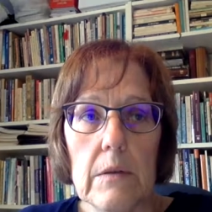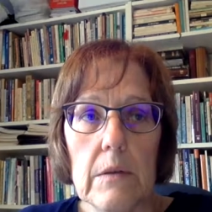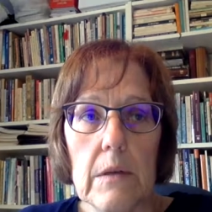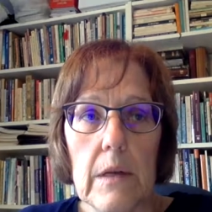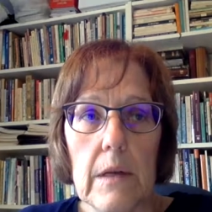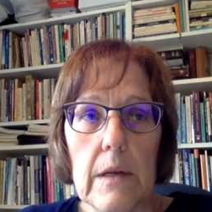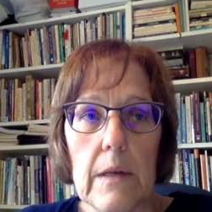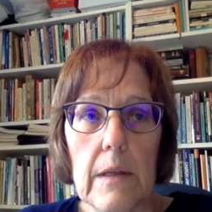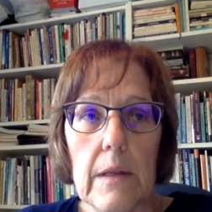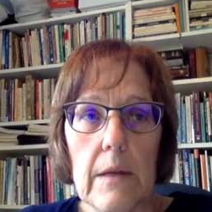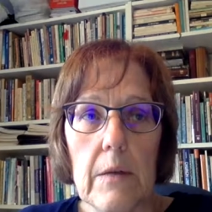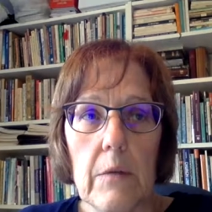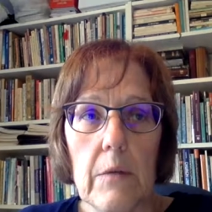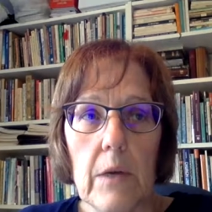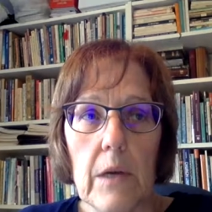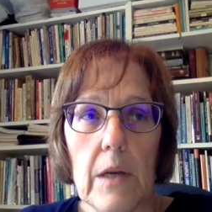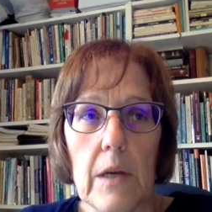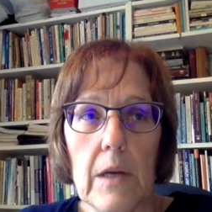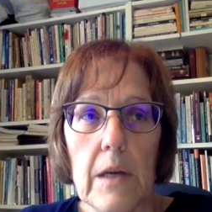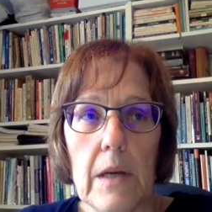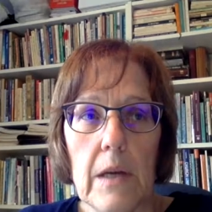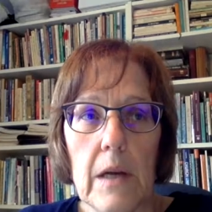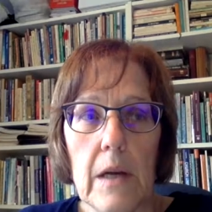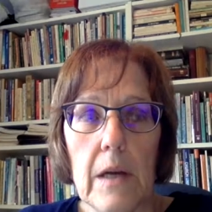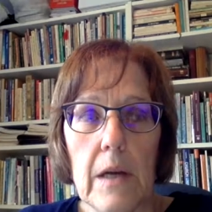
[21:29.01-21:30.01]
I think we're
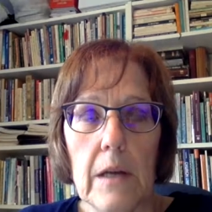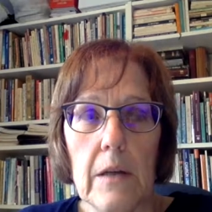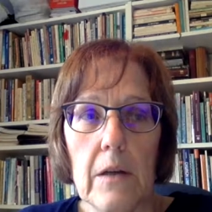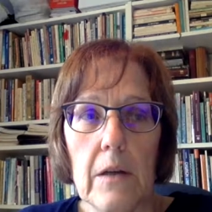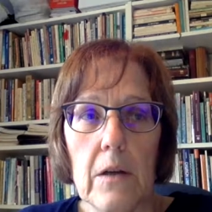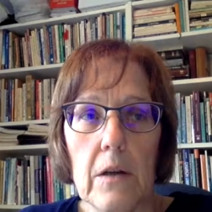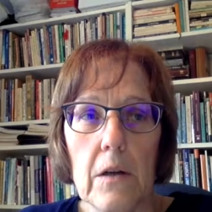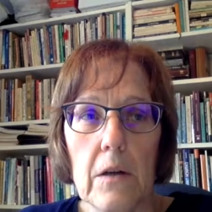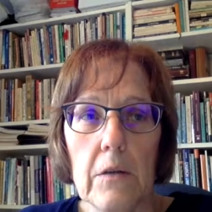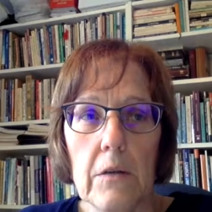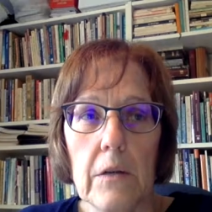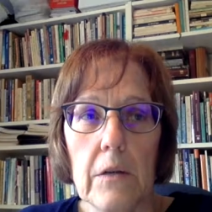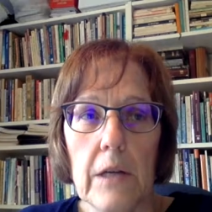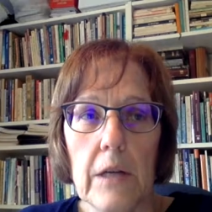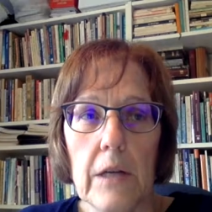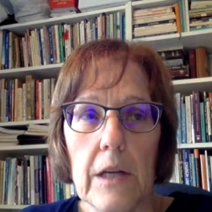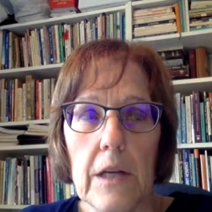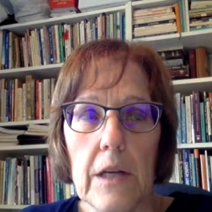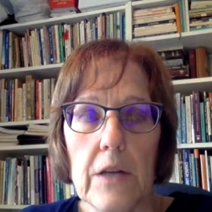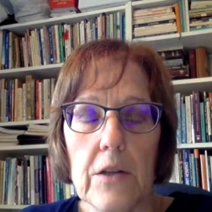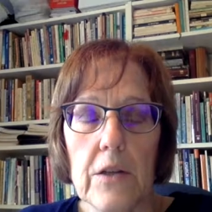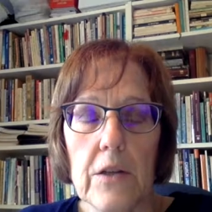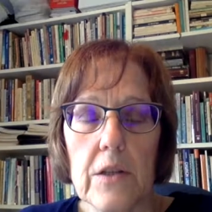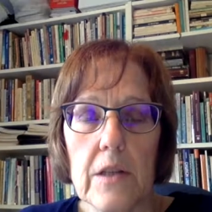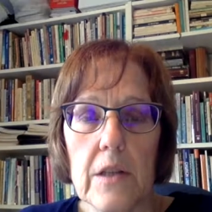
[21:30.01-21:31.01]
at 9
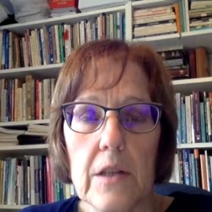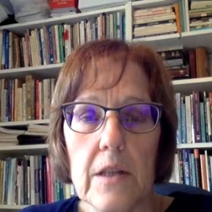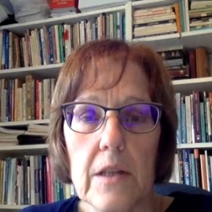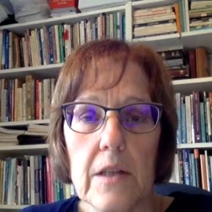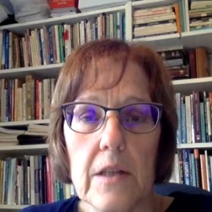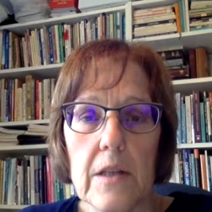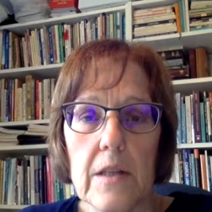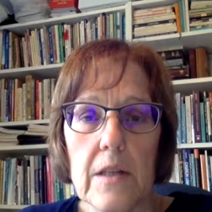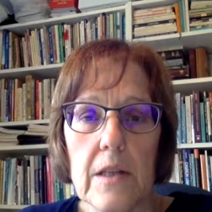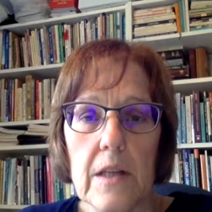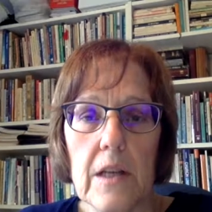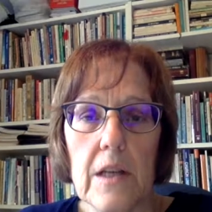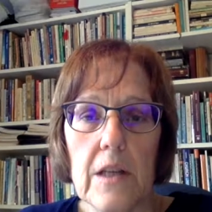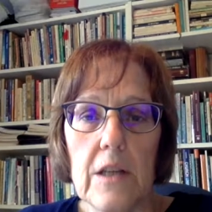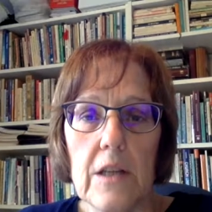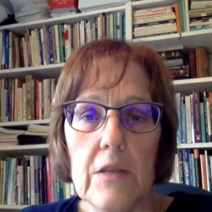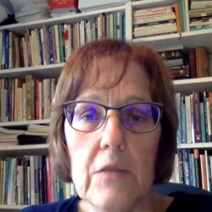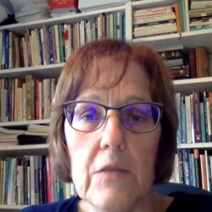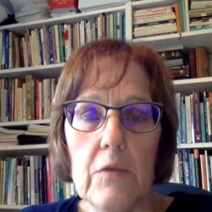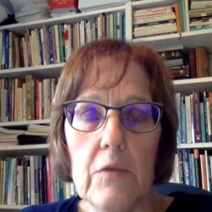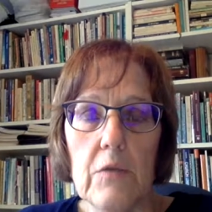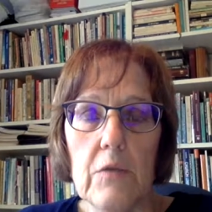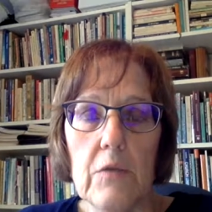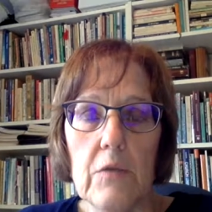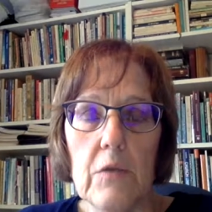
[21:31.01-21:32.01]
congregations at this
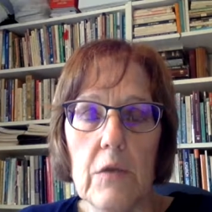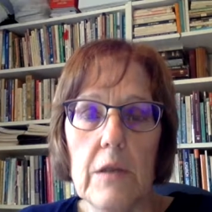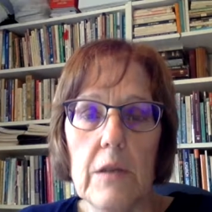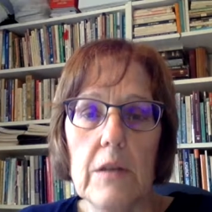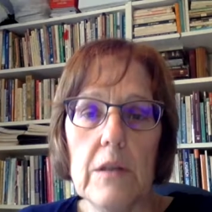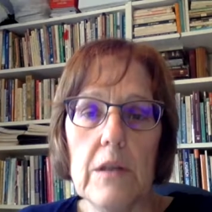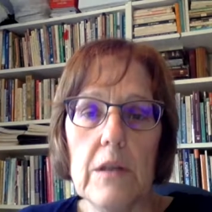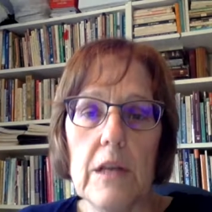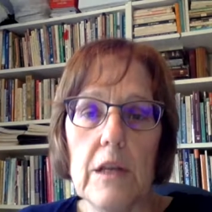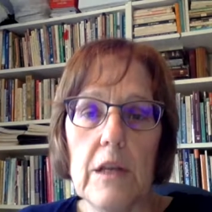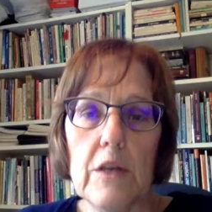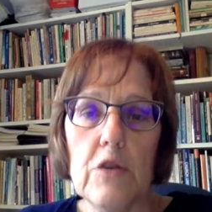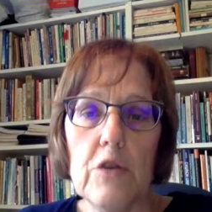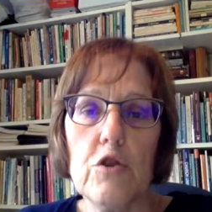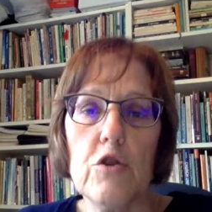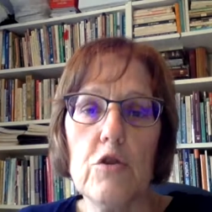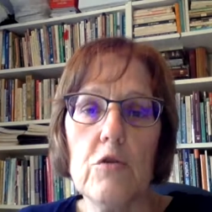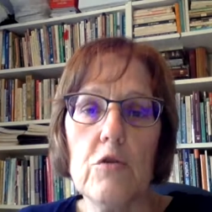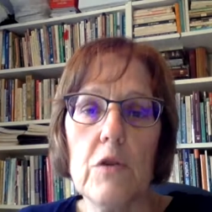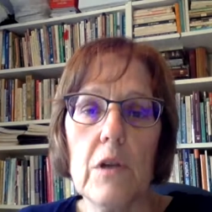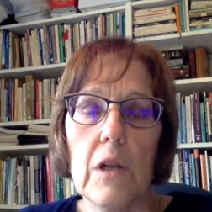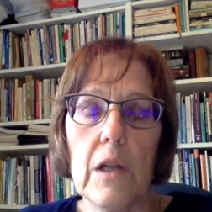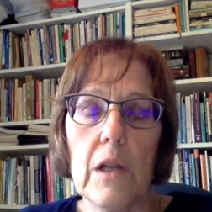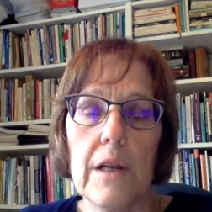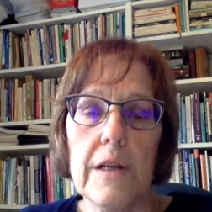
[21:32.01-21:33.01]
stage in
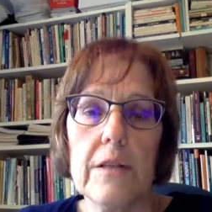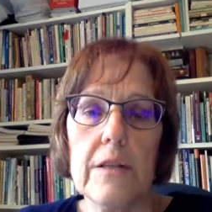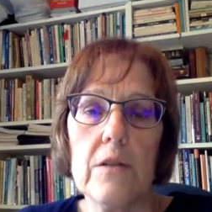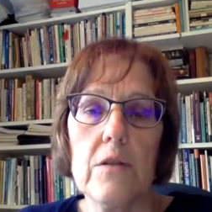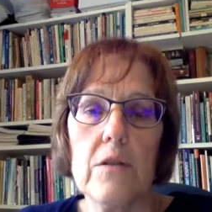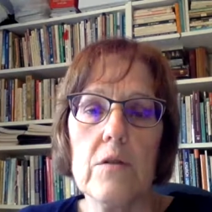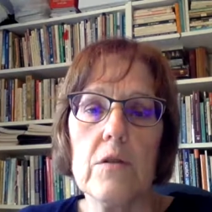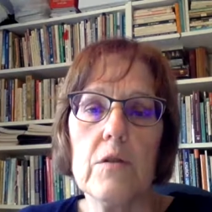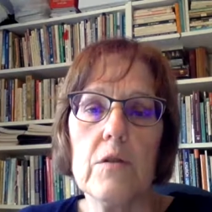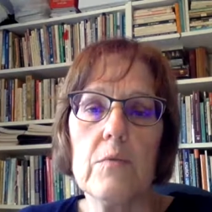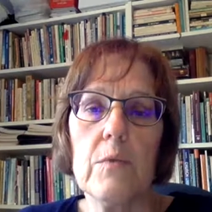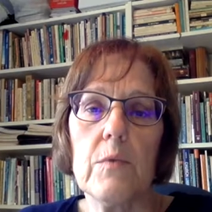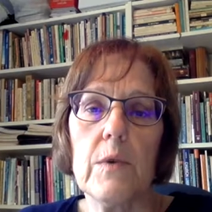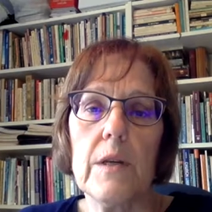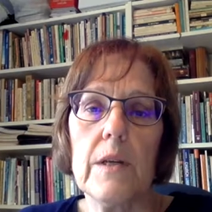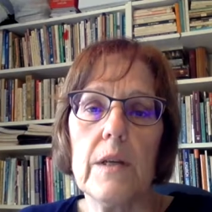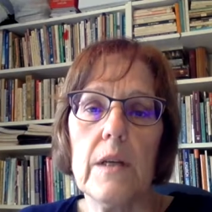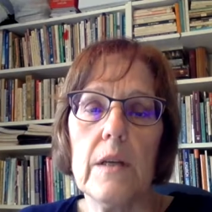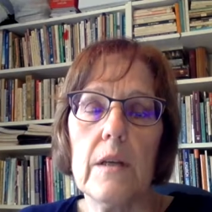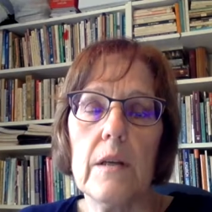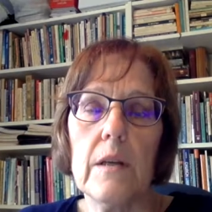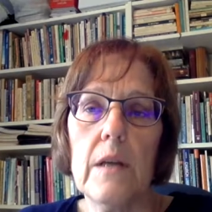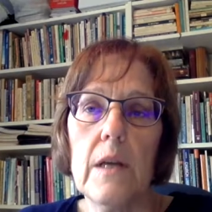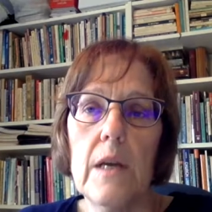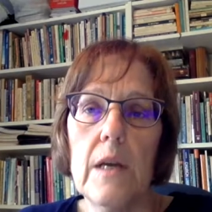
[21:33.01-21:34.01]
2 clusters, one
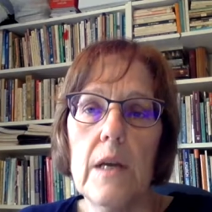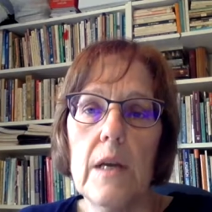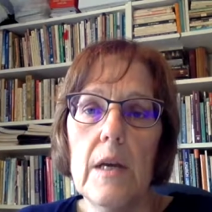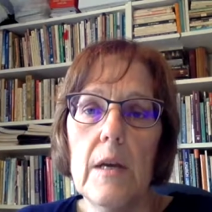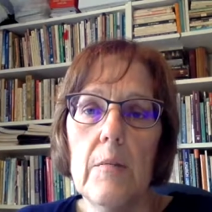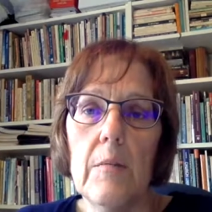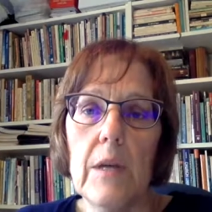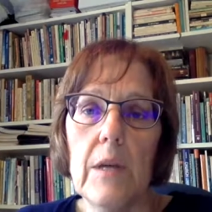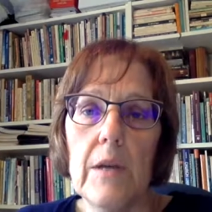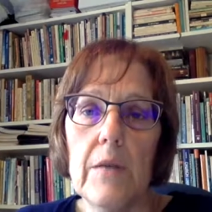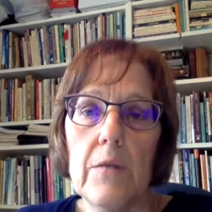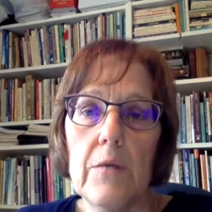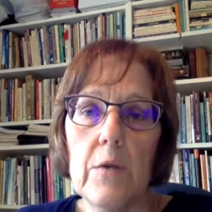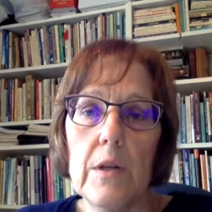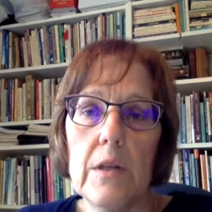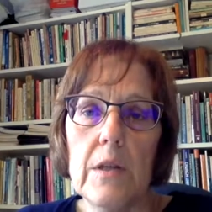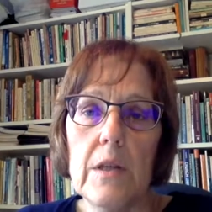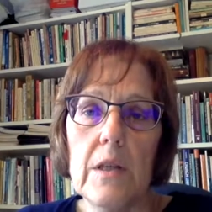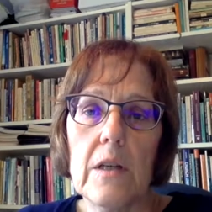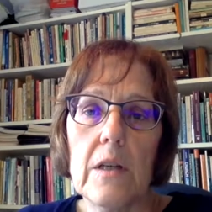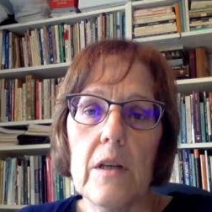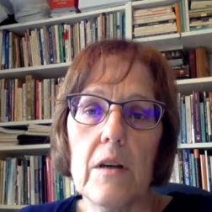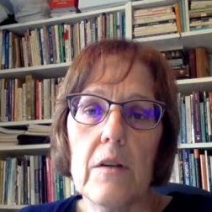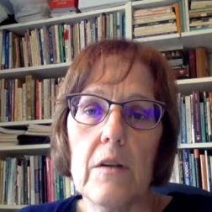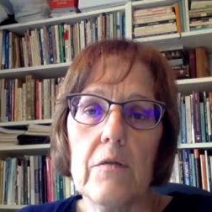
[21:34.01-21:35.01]
in Bay of
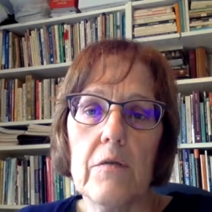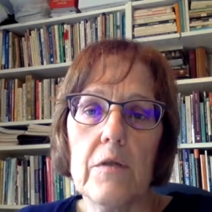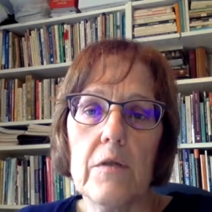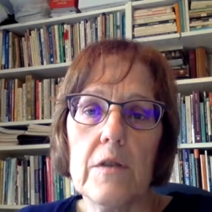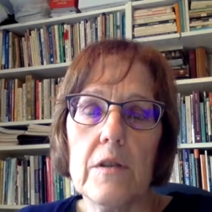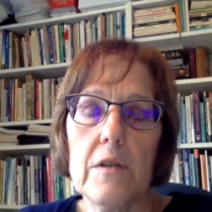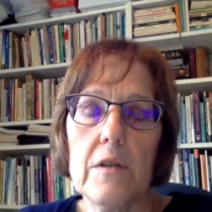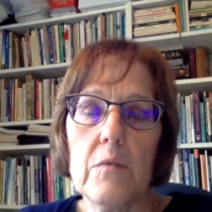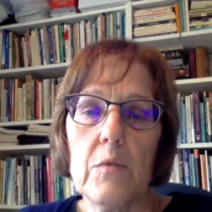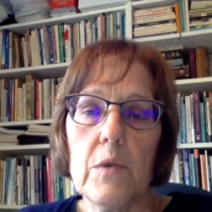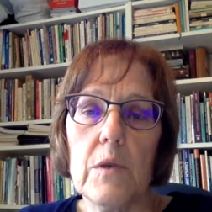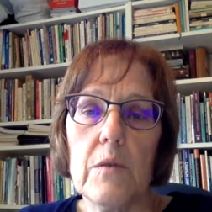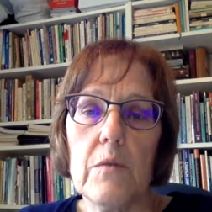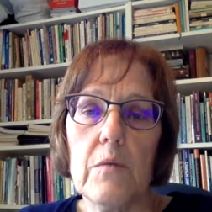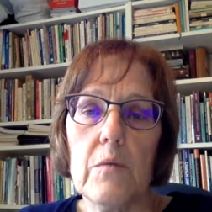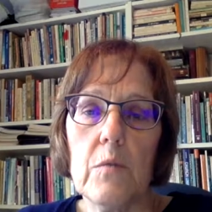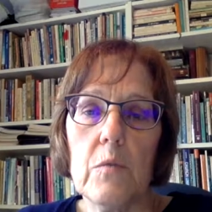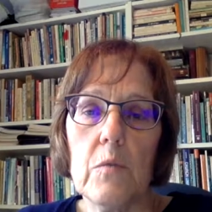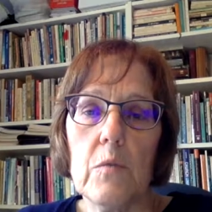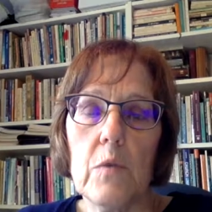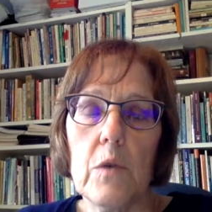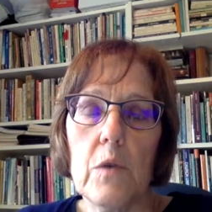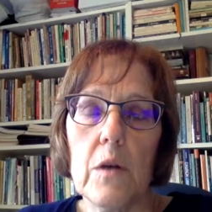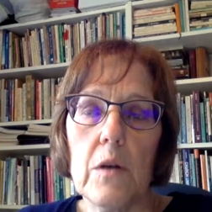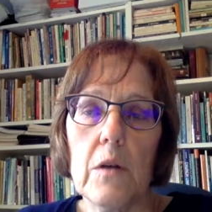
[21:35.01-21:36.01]
Quinte Conference and one of
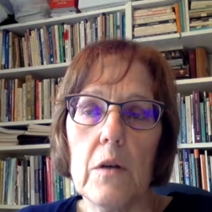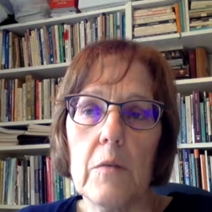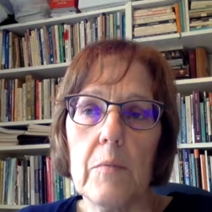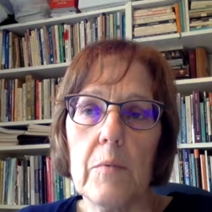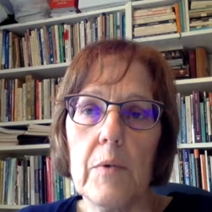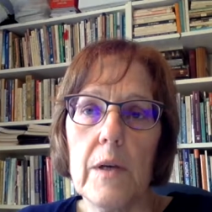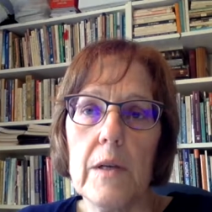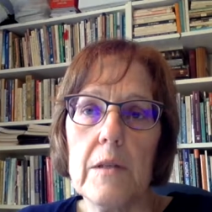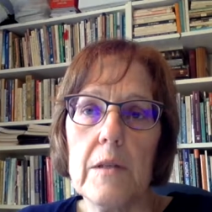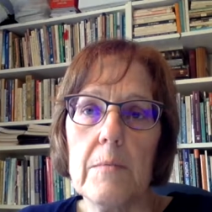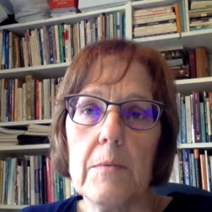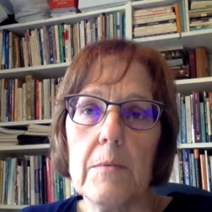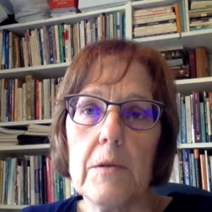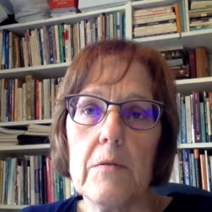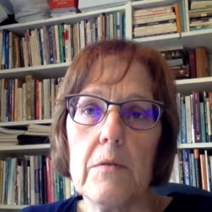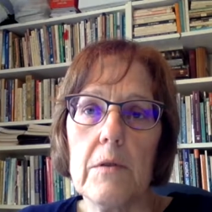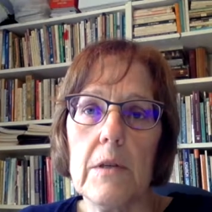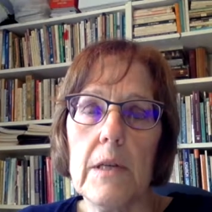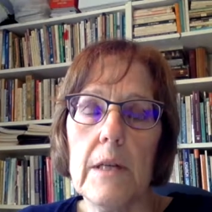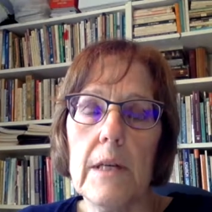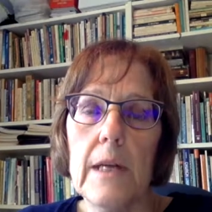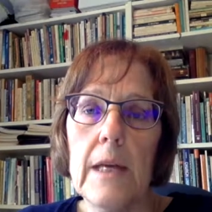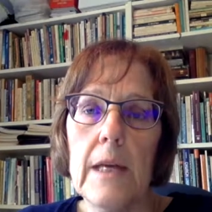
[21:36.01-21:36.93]
Waterloo Presbytery.